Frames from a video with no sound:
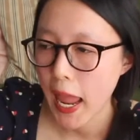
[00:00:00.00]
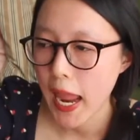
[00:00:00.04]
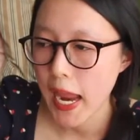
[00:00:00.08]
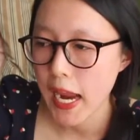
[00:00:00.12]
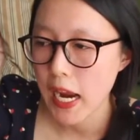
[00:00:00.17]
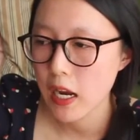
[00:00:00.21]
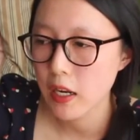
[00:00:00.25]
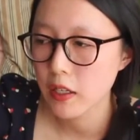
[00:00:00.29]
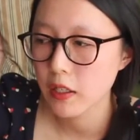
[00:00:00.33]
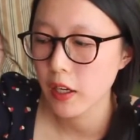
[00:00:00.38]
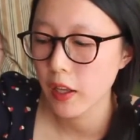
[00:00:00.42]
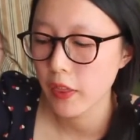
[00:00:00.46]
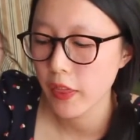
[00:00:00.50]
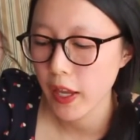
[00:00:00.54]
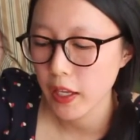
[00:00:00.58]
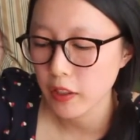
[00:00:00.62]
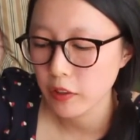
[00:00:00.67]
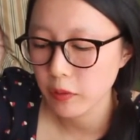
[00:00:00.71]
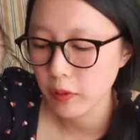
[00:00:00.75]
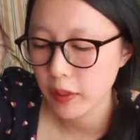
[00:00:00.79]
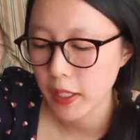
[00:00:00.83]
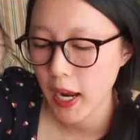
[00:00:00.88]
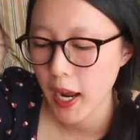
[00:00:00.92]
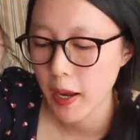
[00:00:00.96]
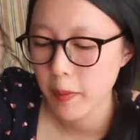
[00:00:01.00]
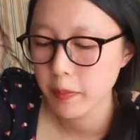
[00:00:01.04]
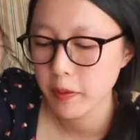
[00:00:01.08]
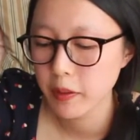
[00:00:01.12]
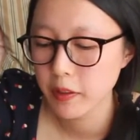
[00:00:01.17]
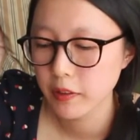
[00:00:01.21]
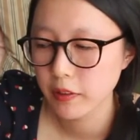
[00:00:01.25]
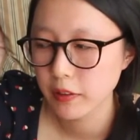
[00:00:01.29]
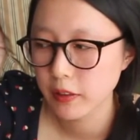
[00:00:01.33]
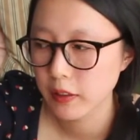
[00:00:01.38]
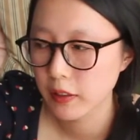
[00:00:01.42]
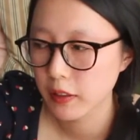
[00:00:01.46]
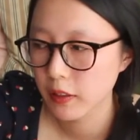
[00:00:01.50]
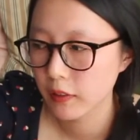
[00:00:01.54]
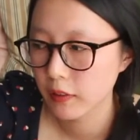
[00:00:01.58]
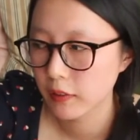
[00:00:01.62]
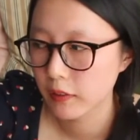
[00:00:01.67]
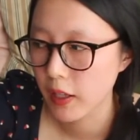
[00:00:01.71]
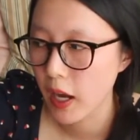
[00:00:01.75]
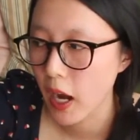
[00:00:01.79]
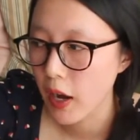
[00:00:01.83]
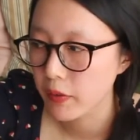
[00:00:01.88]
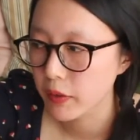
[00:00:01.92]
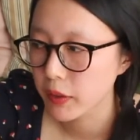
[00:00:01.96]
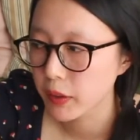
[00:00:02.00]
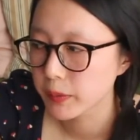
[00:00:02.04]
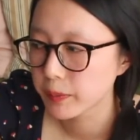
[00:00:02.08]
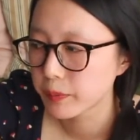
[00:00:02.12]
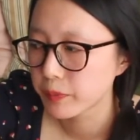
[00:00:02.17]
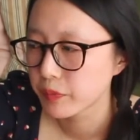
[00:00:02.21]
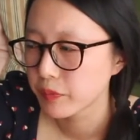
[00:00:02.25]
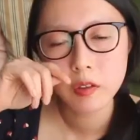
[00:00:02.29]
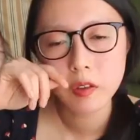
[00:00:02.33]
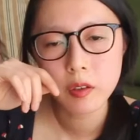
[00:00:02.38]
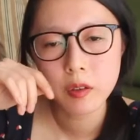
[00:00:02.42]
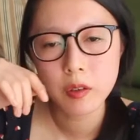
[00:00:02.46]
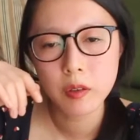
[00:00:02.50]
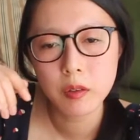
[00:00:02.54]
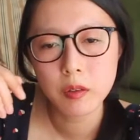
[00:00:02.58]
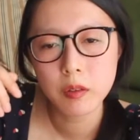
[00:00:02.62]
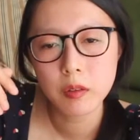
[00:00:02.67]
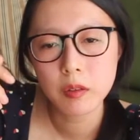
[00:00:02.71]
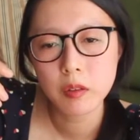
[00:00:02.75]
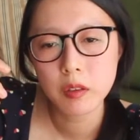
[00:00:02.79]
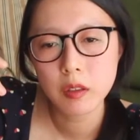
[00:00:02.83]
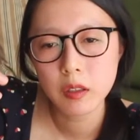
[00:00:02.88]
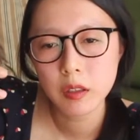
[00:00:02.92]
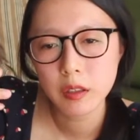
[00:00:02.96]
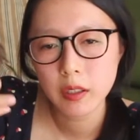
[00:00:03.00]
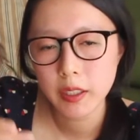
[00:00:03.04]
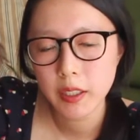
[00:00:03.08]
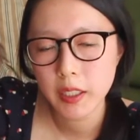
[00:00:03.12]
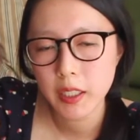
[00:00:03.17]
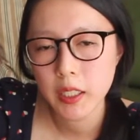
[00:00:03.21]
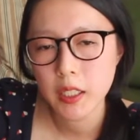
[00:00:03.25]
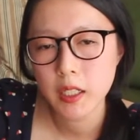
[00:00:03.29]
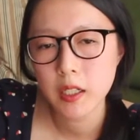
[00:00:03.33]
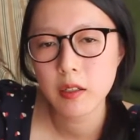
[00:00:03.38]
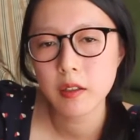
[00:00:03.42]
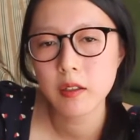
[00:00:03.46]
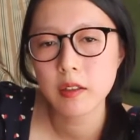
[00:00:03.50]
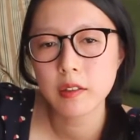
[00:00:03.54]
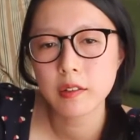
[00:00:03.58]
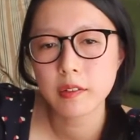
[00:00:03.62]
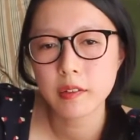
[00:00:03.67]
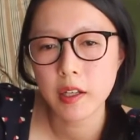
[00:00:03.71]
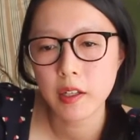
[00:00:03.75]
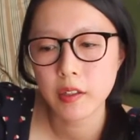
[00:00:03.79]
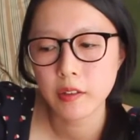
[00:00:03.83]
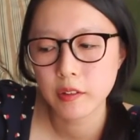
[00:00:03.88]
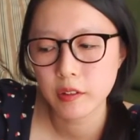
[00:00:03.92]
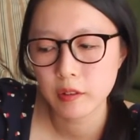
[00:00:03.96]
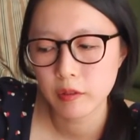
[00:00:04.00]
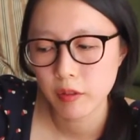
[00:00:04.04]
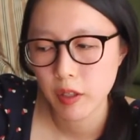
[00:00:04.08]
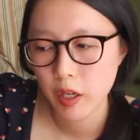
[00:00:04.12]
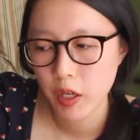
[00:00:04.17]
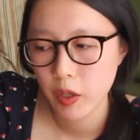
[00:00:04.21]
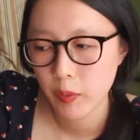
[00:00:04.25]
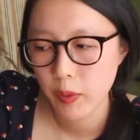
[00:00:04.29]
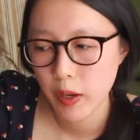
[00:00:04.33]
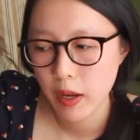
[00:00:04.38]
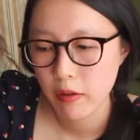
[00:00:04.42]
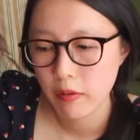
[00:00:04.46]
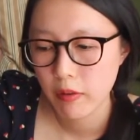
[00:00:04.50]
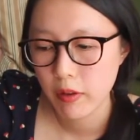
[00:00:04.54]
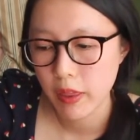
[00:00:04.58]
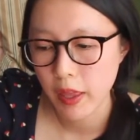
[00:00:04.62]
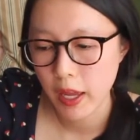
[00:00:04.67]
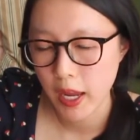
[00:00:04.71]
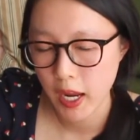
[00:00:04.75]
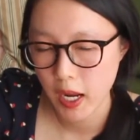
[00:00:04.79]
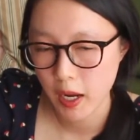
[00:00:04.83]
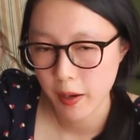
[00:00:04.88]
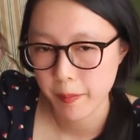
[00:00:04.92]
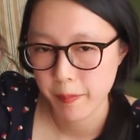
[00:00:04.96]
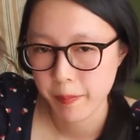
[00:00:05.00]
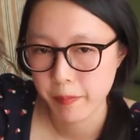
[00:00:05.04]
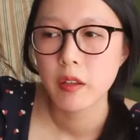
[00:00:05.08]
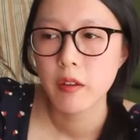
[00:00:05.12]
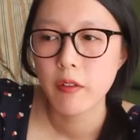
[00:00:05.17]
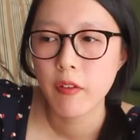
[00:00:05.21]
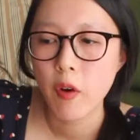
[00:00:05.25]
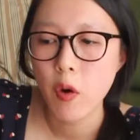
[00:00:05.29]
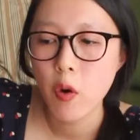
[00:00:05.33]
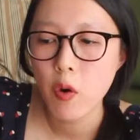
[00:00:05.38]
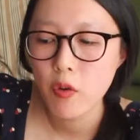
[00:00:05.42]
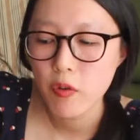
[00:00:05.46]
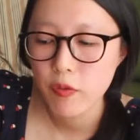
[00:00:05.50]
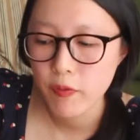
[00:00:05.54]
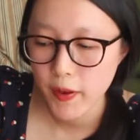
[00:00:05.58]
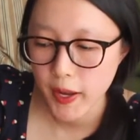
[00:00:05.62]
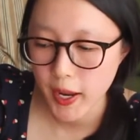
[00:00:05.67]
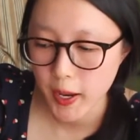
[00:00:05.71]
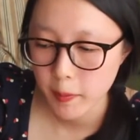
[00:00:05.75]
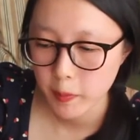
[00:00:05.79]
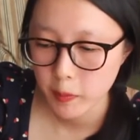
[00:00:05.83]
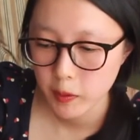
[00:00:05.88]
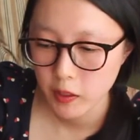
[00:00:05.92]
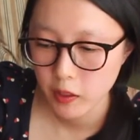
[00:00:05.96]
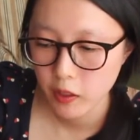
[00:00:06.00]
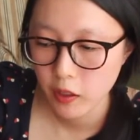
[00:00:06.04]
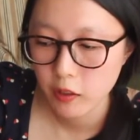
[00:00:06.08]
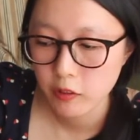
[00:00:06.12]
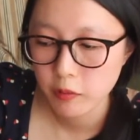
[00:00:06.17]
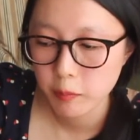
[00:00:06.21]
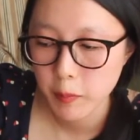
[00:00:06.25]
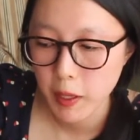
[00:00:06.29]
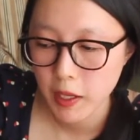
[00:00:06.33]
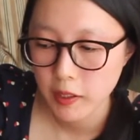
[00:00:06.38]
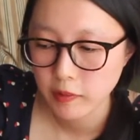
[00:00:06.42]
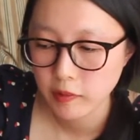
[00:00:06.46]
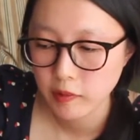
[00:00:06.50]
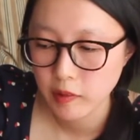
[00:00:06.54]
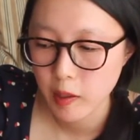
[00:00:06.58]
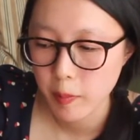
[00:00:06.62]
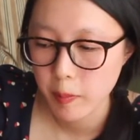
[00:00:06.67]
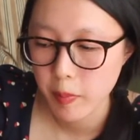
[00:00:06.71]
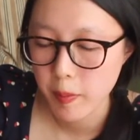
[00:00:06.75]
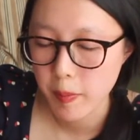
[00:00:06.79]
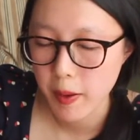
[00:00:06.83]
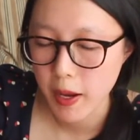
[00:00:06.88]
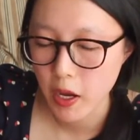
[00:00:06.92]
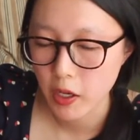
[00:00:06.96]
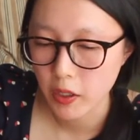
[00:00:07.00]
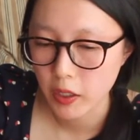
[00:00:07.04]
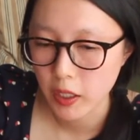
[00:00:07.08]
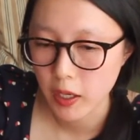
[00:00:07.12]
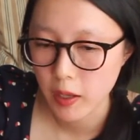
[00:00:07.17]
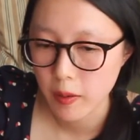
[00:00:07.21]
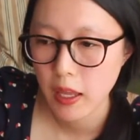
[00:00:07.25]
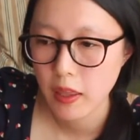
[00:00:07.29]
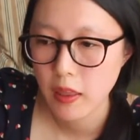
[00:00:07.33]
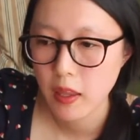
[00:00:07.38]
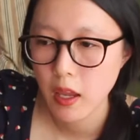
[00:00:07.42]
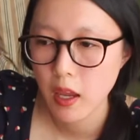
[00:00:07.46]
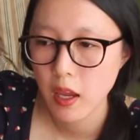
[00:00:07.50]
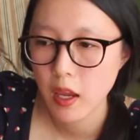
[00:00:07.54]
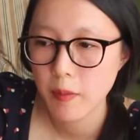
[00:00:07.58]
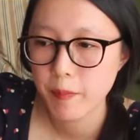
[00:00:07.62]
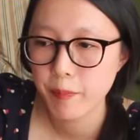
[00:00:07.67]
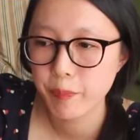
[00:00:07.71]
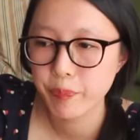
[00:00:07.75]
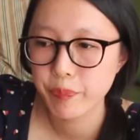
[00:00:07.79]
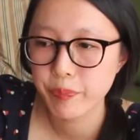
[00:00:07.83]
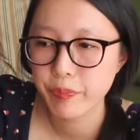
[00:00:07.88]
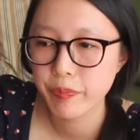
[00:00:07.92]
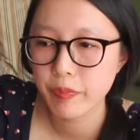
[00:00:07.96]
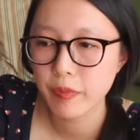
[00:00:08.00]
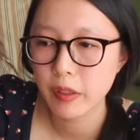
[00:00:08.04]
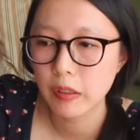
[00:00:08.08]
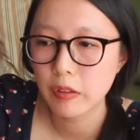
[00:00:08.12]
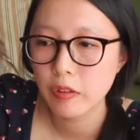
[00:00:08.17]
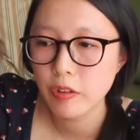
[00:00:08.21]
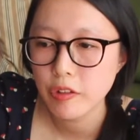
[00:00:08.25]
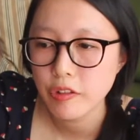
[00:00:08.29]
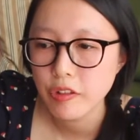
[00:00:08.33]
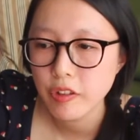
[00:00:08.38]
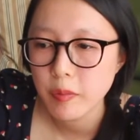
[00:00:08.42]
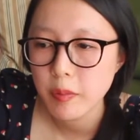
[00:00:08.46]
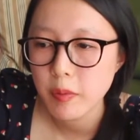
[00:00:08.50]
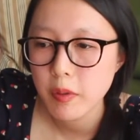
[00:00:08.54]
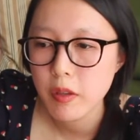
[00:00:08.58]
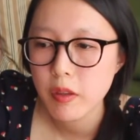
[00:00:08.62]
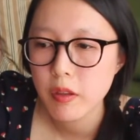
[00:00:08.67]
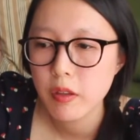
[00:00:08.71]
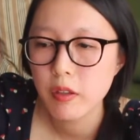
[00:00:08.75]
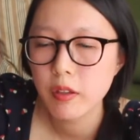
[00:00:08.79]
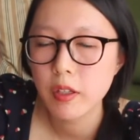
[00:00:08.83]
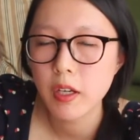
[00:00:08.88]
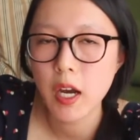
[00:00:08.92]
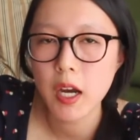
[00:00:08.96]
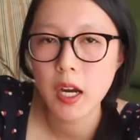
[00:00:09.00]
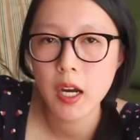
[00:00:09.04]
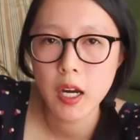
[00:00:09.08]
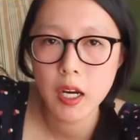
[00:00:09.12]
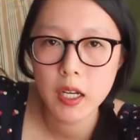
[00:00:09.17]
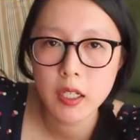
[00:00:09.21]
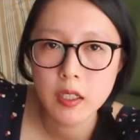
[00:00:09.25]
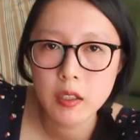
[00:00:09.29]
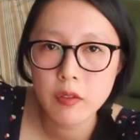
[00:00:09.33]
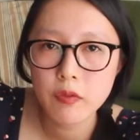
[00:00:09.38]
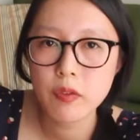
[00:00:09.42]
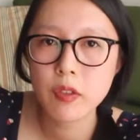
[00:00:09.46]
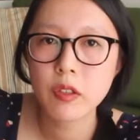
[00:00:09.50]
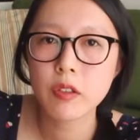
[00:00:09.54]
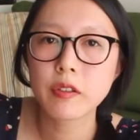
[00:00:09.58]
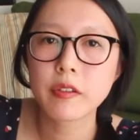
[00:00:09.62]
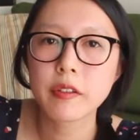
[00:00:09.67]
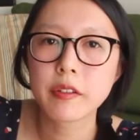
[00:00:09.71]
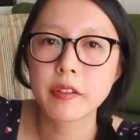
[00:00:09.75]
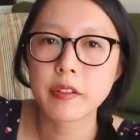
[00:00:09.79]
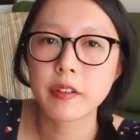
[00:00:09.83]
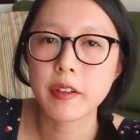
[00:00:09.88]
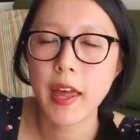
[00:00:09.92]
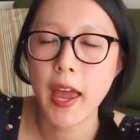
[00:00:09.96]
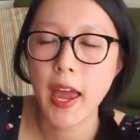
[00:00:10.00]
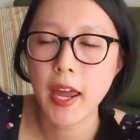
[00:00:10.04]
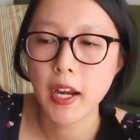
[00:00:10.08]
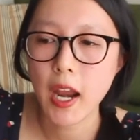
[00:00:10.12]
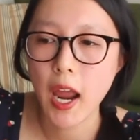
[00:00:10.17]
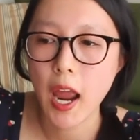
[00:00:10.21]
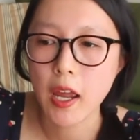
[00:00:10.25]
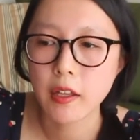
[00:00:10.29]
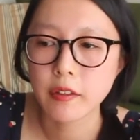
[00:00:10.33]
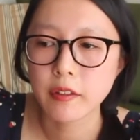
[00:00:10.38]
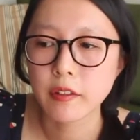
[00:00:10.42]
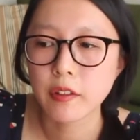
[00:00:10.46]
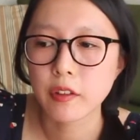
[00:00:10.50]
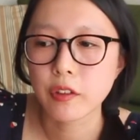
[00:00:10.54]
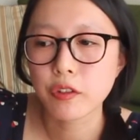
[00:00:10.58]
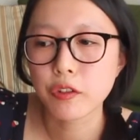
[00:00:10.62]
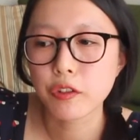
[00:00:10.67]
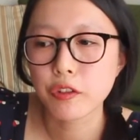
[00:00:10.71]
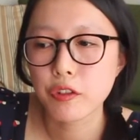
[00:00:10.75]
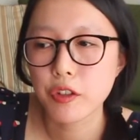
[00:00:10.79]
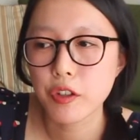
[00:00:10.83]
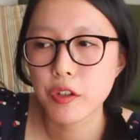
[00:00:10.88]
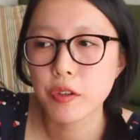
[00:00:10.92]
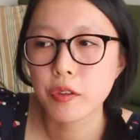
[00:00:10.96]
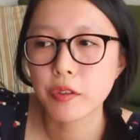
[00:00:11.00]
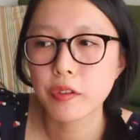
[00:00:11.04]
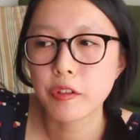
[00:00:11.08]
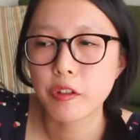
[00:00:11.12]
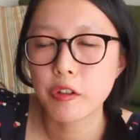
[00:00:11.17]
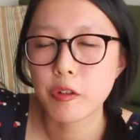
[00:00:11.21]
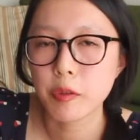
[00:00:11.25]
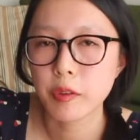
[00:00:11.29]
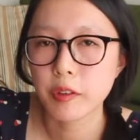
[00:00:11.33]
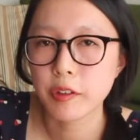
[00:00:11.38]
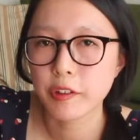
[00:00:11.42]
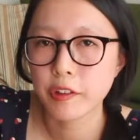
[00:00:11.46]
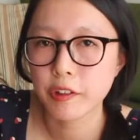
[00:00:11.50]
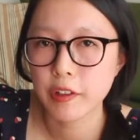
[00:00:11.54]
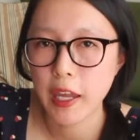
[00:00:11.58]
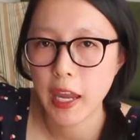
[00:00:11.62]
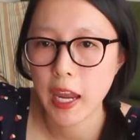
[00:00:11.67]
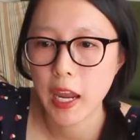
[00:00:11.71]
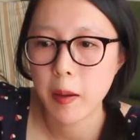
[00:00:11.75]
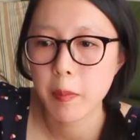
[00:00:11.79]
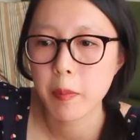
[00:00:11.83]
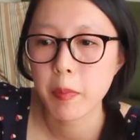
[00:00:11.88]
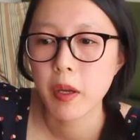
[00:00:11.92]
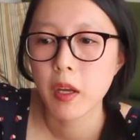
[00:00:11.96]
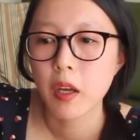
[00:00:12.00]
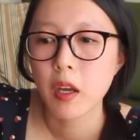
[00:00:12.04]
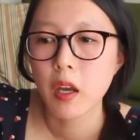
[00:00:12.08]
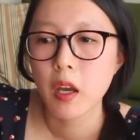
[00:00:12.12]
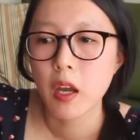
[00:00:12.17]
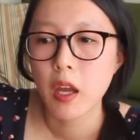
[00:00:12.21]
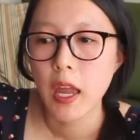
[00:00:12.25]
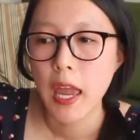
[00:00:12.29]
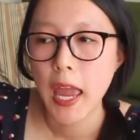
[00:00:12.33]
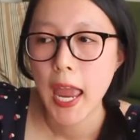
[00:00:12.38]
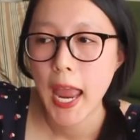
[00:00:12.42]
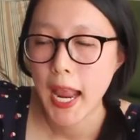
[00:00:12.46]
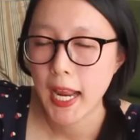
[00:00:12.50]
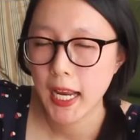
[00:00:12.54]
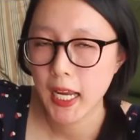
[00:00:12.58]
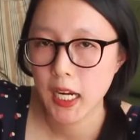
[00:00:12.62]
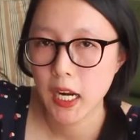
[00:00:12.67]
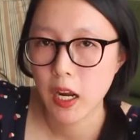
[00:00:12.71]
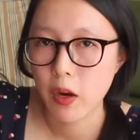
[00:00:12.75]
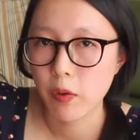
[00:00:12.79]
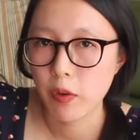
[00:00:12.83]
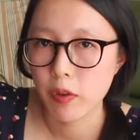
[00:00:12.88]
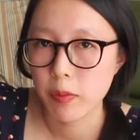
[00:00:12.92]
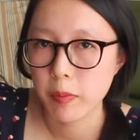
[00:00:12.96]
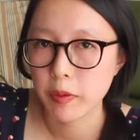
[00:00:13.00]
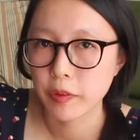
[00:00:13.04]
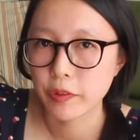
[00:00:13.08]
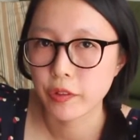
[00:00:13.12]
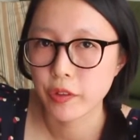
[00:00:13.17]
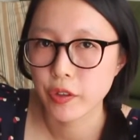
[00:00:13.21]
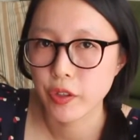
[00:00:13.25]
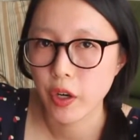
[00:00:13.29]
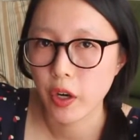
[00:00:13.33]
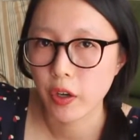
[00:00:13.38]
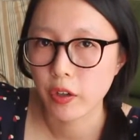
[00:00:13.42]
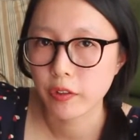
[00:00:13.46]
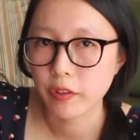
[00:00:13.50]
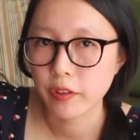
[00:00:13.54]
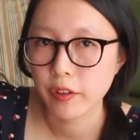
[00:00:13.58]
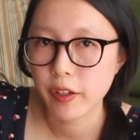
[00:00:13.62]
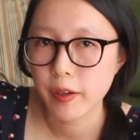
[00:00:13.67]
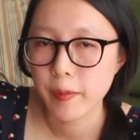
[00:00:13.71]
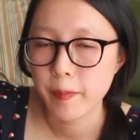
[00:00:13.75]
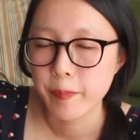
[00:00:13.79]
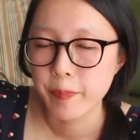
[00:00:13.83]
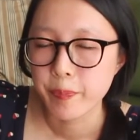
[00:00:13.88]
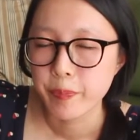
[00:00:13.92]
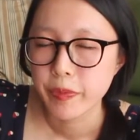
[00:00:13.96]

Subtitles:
And that's what happens in this novel. So Lydia decides to run away with Ham. The whole family is messed up about it, and then Elizabeth kind of uses that as an excuse to escape hanging out with Mr. Darcy.